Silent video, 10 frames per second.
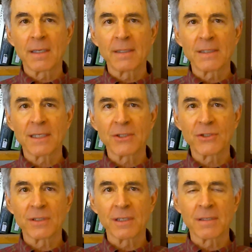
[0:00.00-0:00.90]

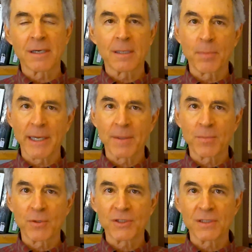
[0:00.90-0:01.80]
essentially not a bad
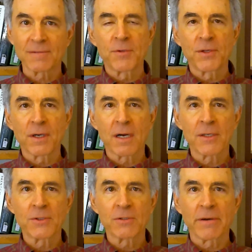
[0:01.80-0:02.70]
person. To the
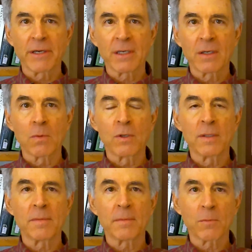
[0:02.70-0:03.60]
contrary,
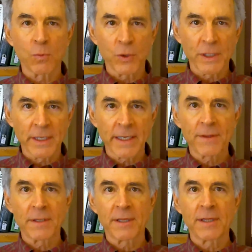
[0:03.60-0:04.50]
one would get
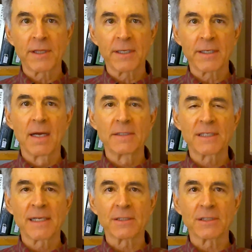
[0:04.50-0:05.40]
the
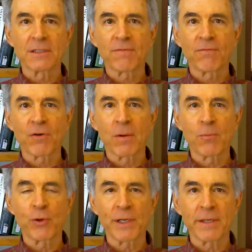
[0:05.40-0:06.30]
sense
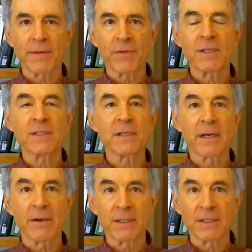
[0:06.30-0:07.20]
from reading these
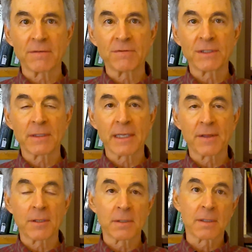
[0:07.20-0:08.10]
narratives
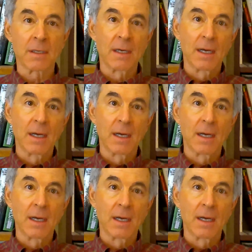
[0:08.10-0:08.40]
that the